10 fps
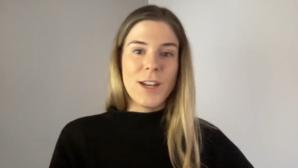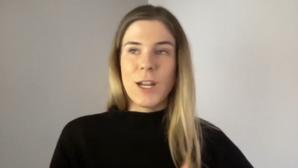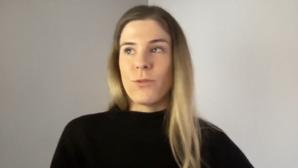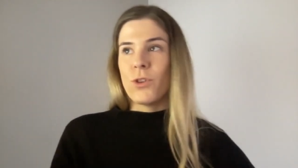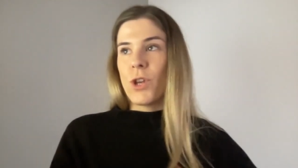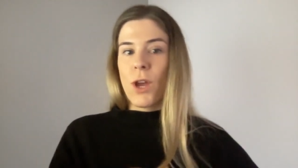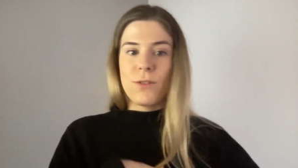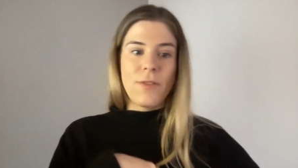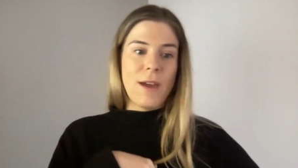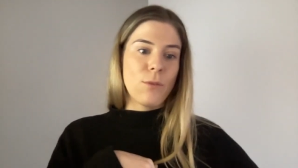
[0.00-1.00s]
and if you know
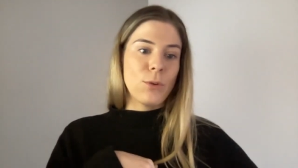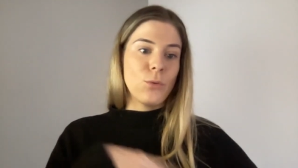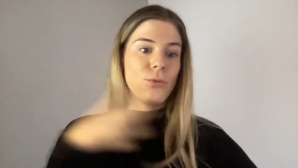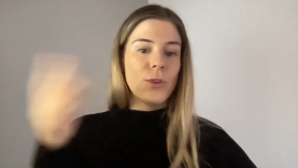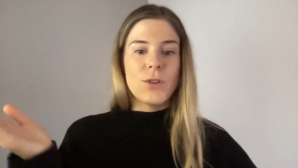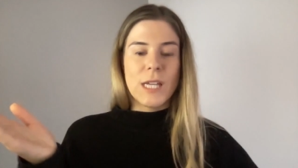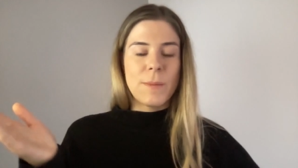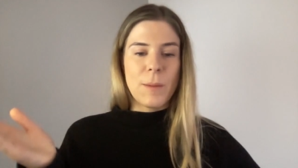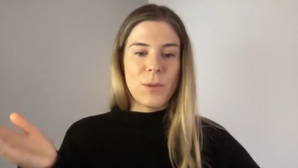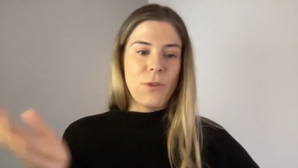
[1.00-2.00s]
that they're a real foodie,
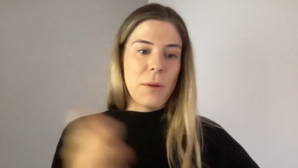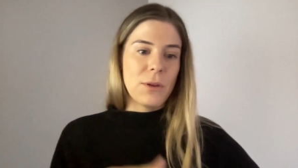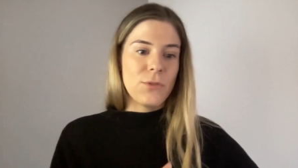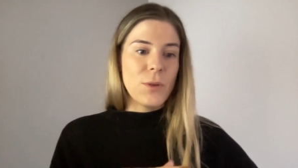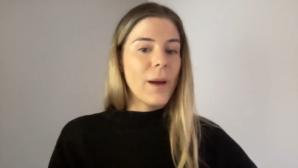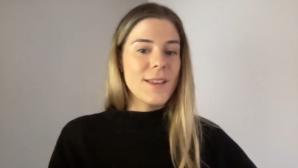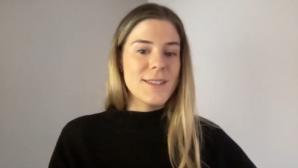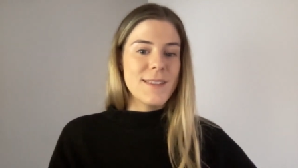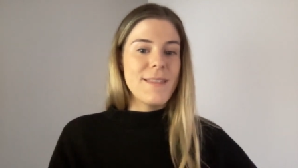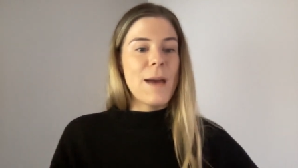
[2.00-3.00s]
maybe throwing a few
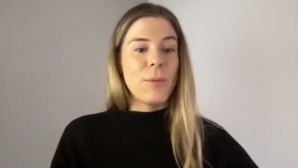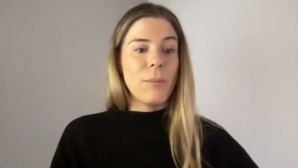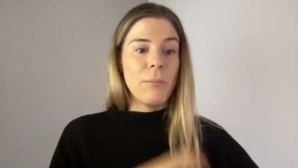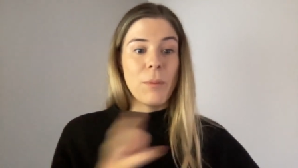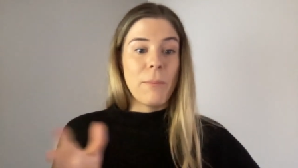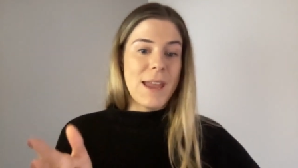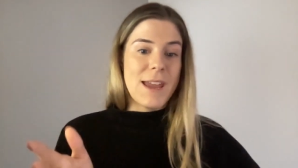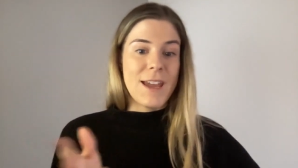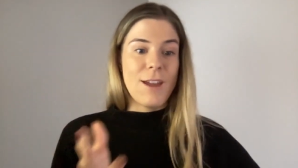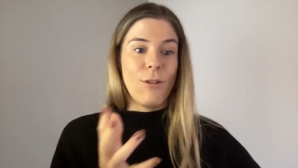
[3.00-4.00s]
puns in there, but
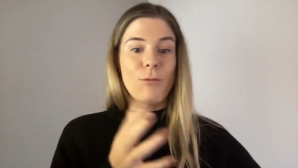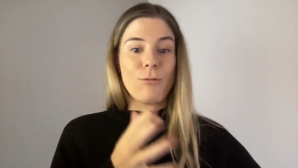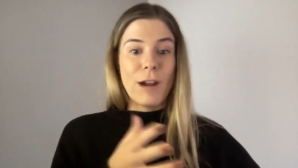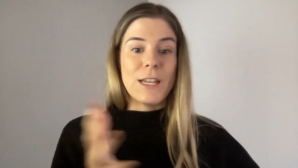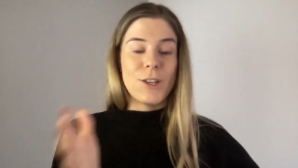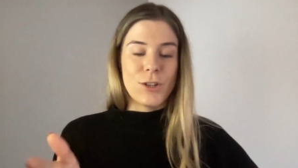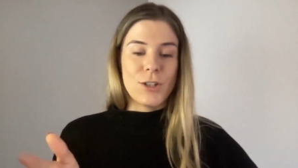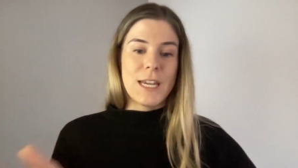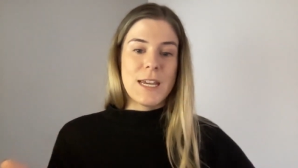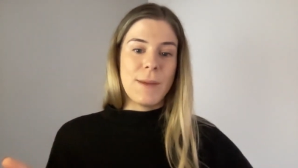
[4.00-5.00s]
making it a really
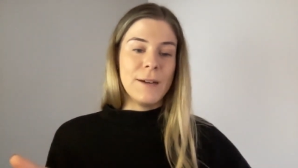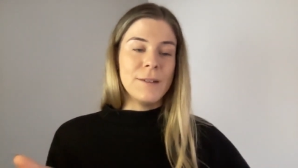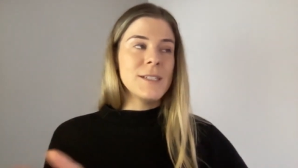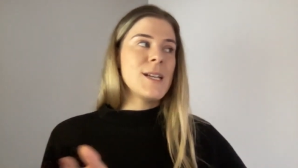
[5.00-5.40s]
good email.